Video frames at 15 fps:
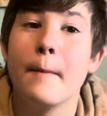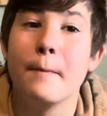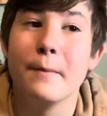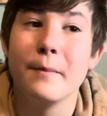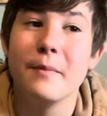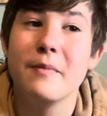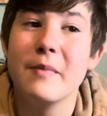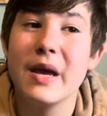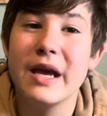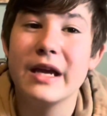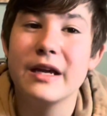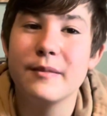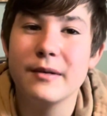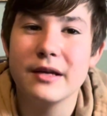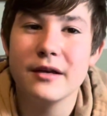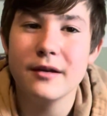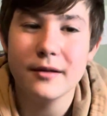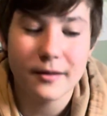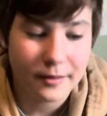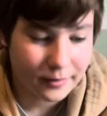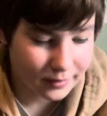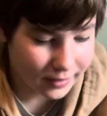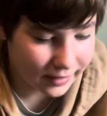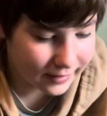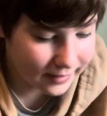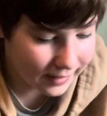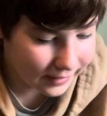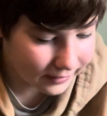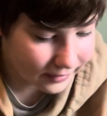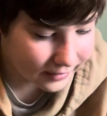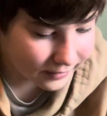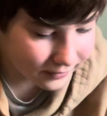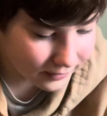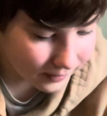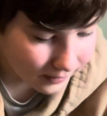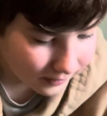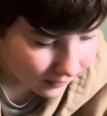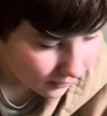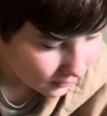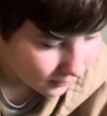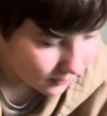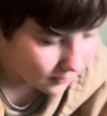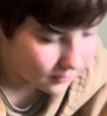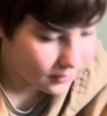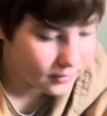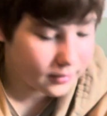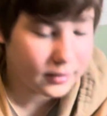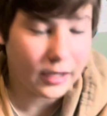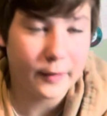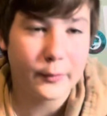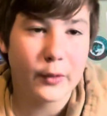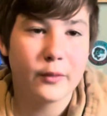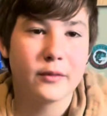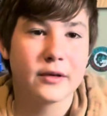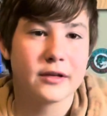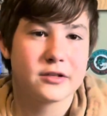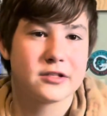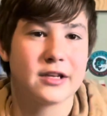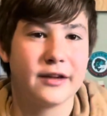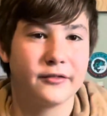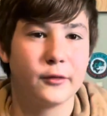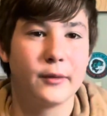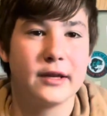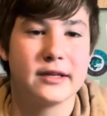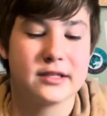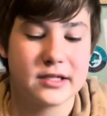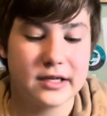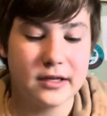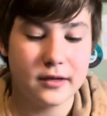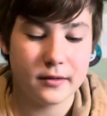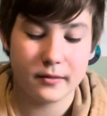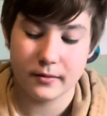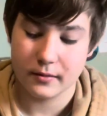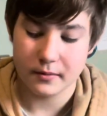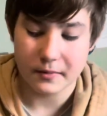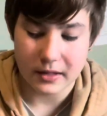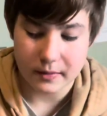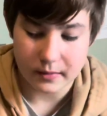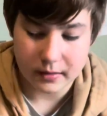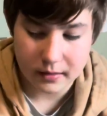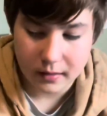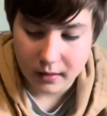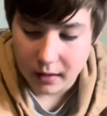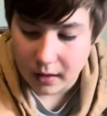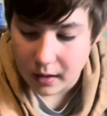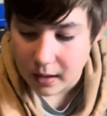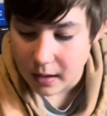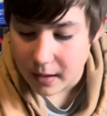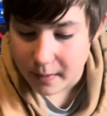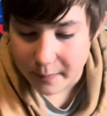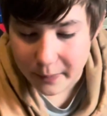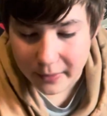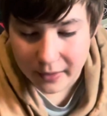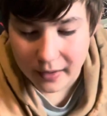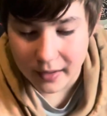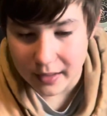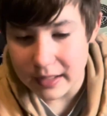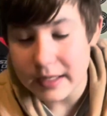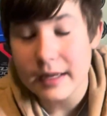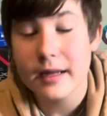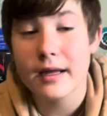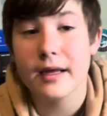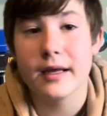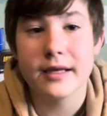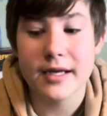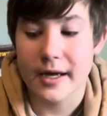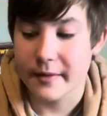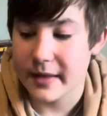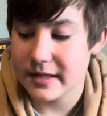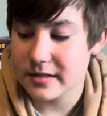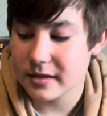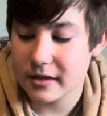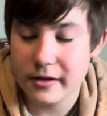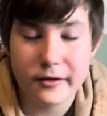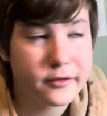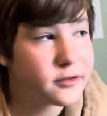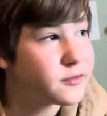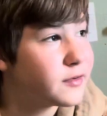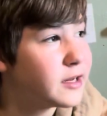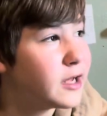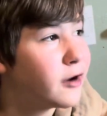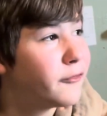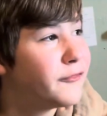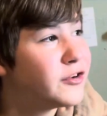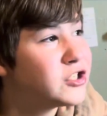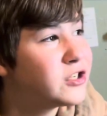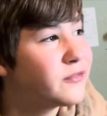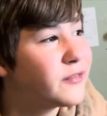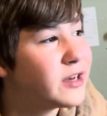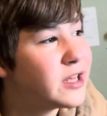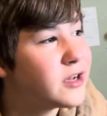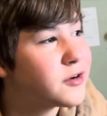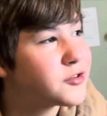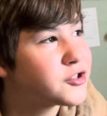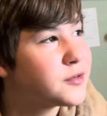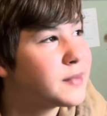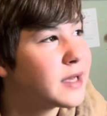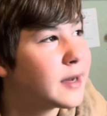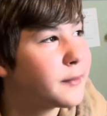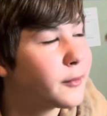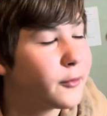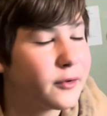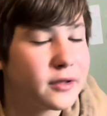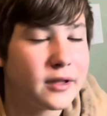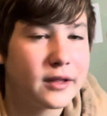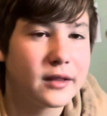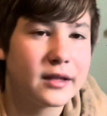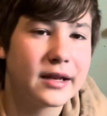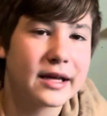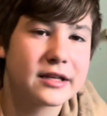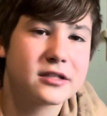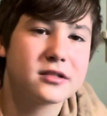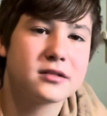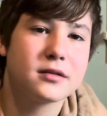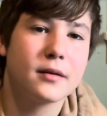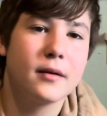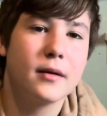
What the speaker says: Maybe I got another combo. Just gonna have to wait and see. Maybe. But yeah, that's gonna conclude this video. Fishing video should be coming one in the next,